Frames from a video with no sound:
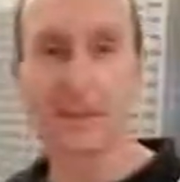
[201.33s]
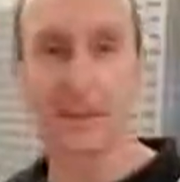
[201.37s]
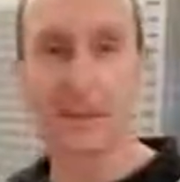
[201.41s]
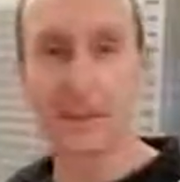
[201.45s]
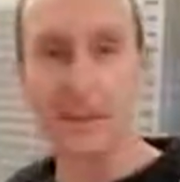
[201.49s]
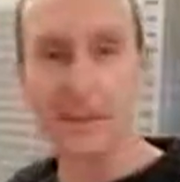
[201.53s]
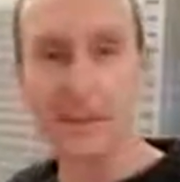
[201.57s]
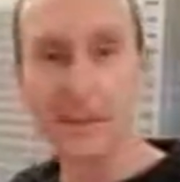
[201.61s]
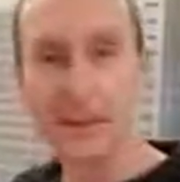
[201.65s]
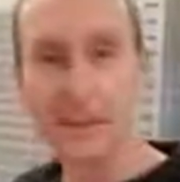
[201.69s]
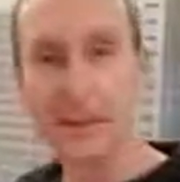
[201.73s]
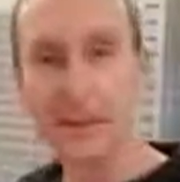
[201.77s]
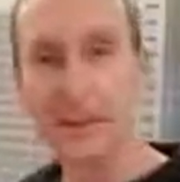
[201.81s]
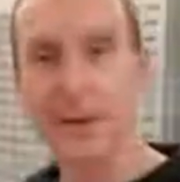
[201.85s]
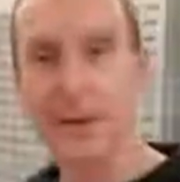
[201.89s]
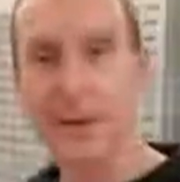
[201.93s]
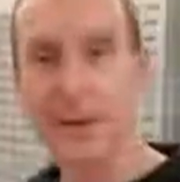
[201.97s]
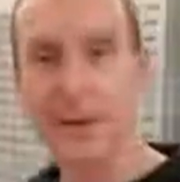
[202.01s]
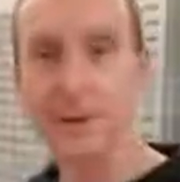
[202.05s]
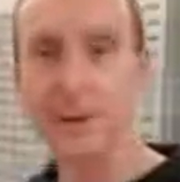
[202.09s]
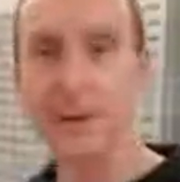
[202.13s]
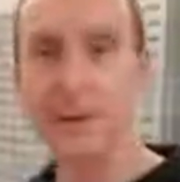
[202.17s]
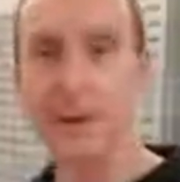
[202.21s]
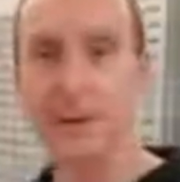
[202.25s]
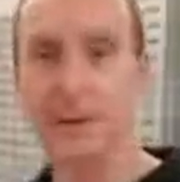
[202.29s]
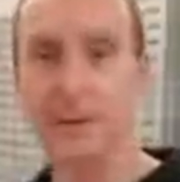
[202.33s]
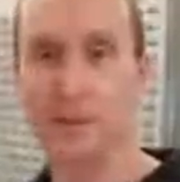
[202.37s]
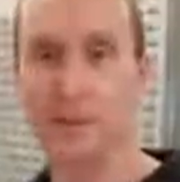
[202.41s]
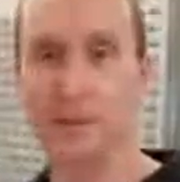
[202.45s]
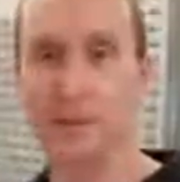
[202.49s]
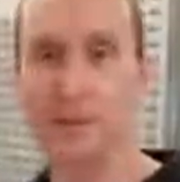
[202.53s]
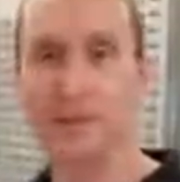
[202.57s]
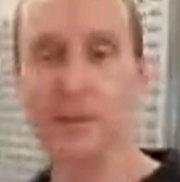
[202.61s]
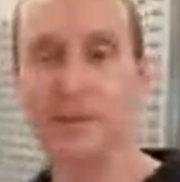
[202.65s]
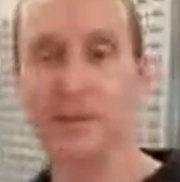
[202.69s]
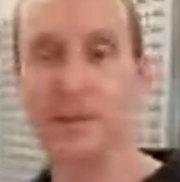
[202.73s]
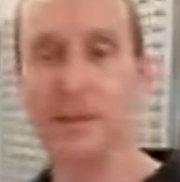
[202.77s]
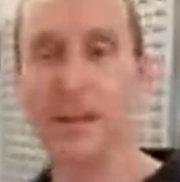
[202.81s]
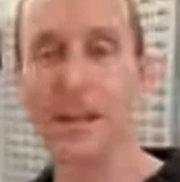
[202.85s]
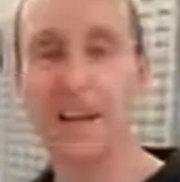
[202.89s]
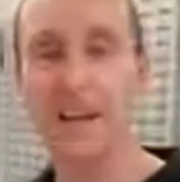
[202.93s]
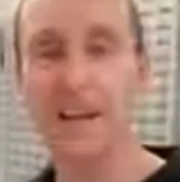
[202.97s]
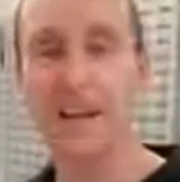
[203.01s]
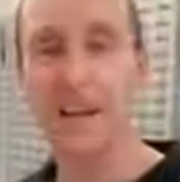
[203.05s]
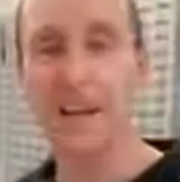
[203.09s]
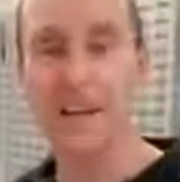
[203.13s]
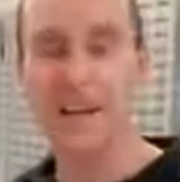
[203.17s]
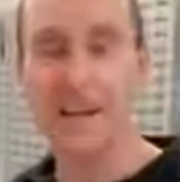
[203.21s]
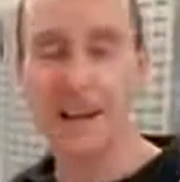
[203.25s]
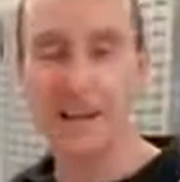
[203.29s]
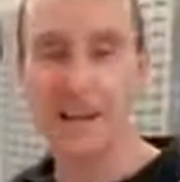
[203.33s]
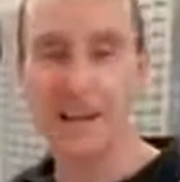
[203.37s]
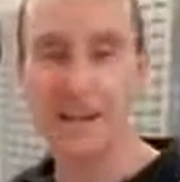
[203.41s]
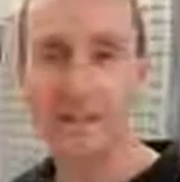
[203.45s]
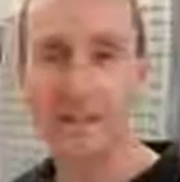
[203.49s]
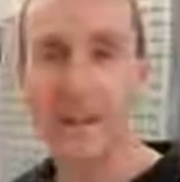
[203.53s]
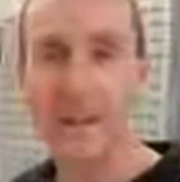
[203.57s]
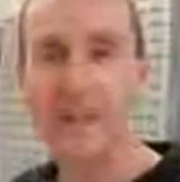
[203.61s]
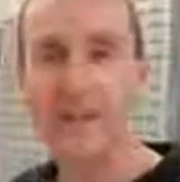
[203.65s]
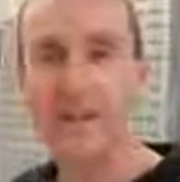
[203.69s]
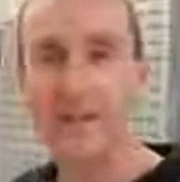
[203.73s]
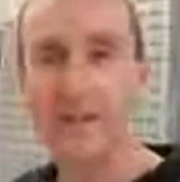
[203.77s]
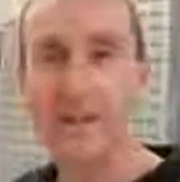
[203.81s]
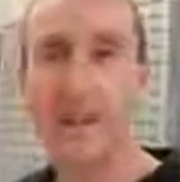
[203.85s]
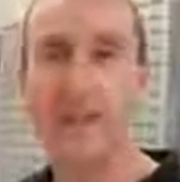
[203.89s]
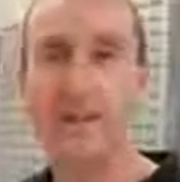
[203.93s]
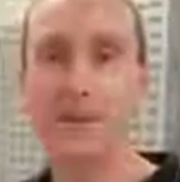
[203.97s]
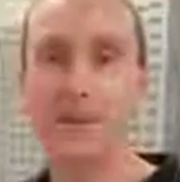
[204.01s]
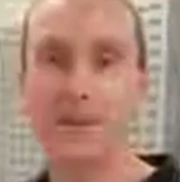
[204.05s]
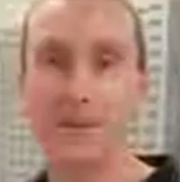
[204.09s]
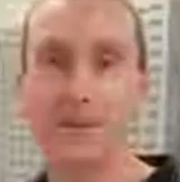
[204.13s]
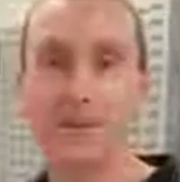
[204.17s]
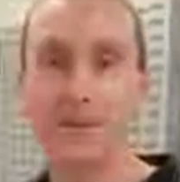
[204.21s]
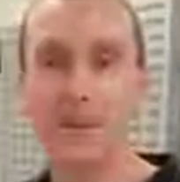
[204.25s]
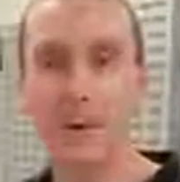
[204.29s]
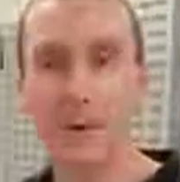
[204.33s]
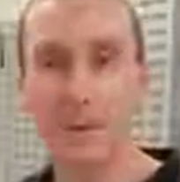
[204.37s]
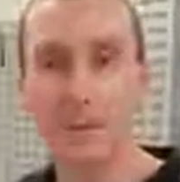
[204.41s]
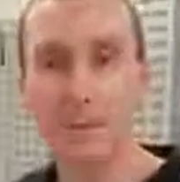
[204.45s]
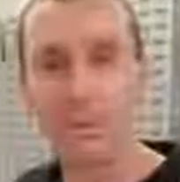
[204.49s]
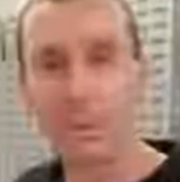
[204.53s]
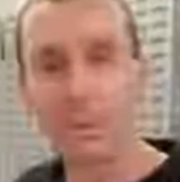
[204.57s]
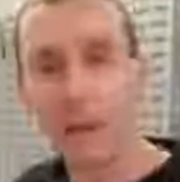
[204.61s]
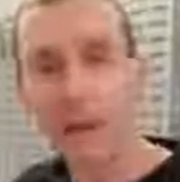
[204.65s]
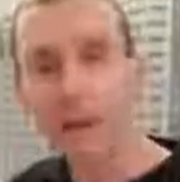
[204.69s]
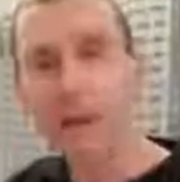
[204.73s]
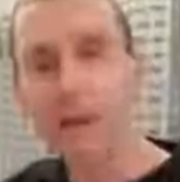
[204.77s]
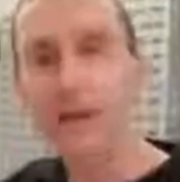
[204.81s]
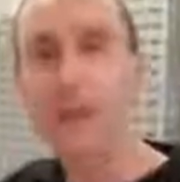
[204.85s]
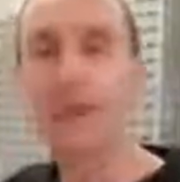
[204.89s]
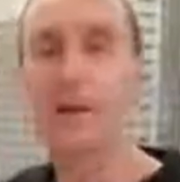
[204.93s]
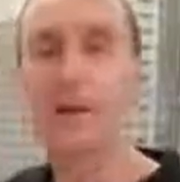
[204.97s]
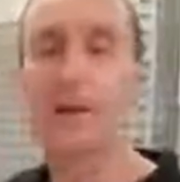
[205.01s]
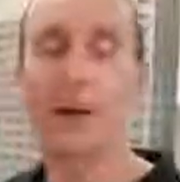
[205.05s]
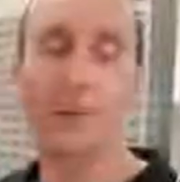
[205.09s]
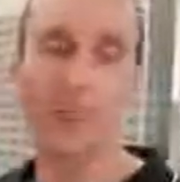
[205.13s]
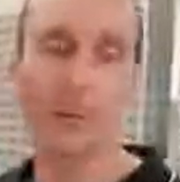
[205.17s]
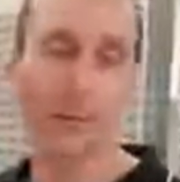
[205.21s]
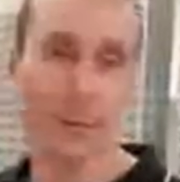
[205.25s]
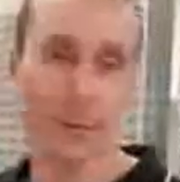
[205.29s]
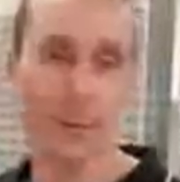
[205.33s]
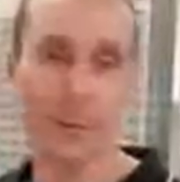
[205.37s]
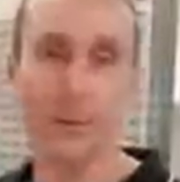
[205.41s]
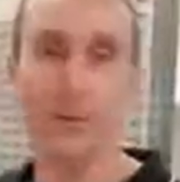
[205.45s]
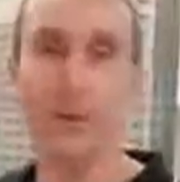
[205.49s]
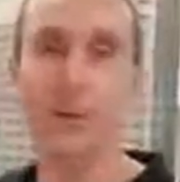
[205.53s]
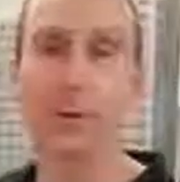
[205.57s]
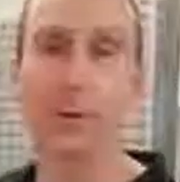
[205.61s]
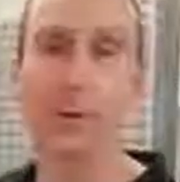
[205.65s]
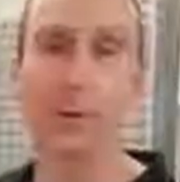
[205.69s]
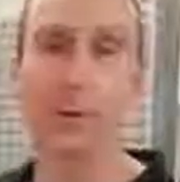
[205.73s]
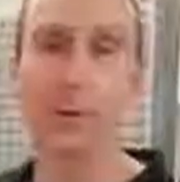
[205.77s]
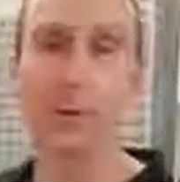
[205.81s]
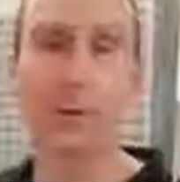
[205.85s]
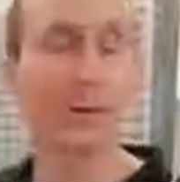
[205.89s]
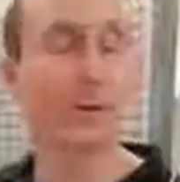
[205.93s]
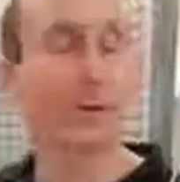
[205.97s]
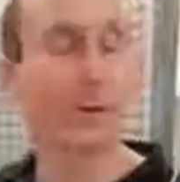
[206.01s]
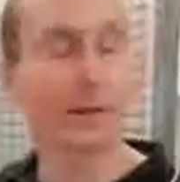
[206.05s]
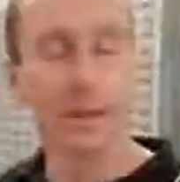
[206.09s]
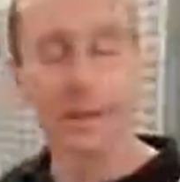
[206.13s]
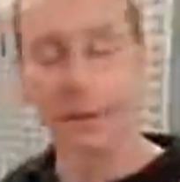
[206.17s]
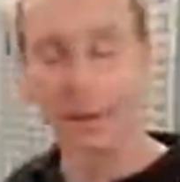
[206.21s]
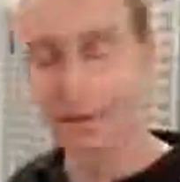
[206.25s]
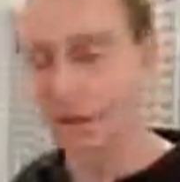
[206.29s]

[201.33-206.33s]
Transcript: They'll have like a mesh stand and actually have fans from the bottom blowing air up through the coil.